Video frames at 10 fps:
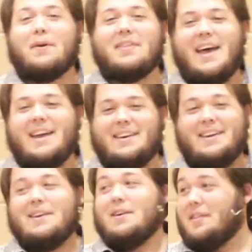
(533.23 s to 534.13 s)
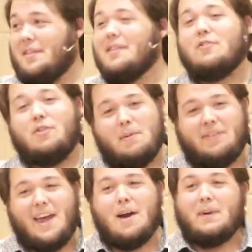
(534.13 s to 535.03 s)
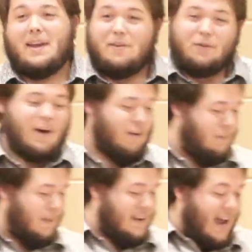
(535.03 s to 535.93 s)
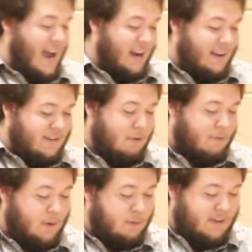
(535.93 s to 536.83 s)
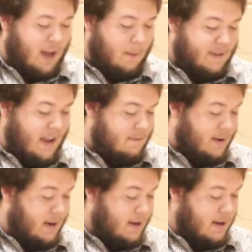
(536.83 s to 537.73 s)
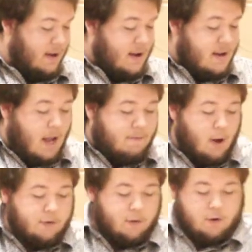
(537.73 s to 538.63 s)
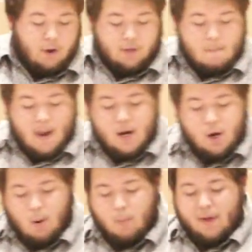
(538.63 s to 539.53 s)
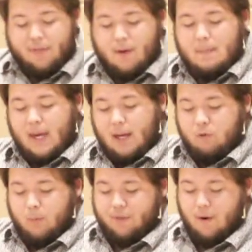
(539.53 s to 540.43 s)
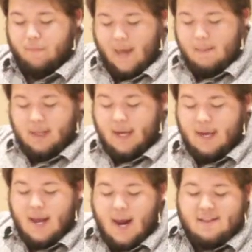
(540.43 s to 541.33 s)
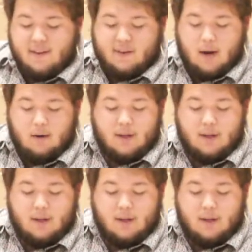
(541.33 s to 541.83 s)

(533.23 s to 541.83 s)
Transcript: that she was there because her husband died because he refused to help David. David also took the men who were with him, each with their family, and they settled in